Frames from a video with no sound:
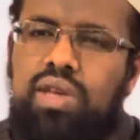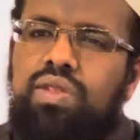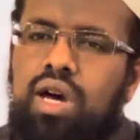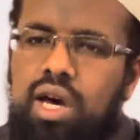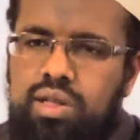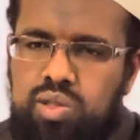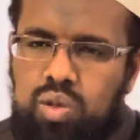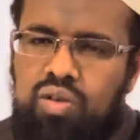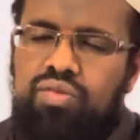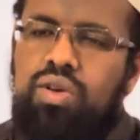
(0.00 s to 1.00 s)
in the hearts
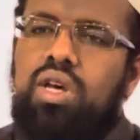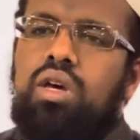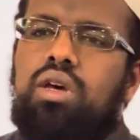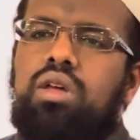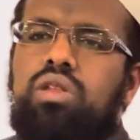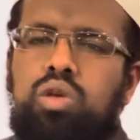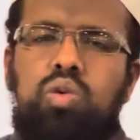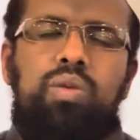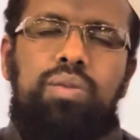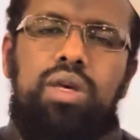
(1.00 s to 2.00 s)
of the
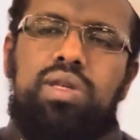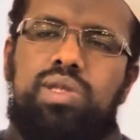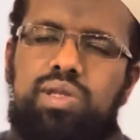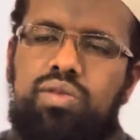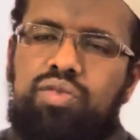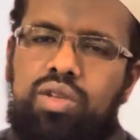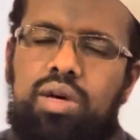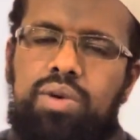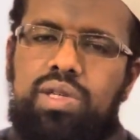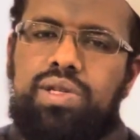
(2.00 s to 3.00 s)
human beings for
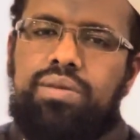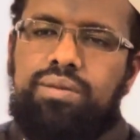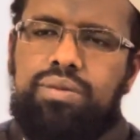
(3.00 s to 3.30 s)
that person.